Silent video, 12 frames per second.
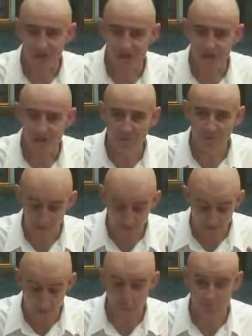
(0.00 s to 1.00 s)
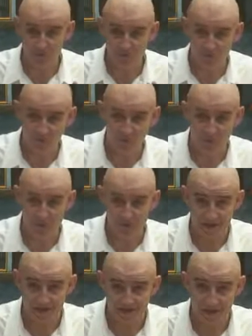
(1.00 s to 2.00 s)
it's done with beef, which is what I've got
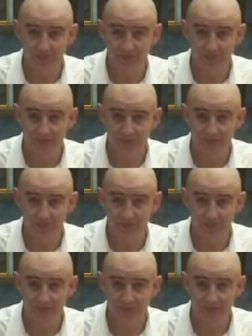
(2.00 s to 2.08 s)
here,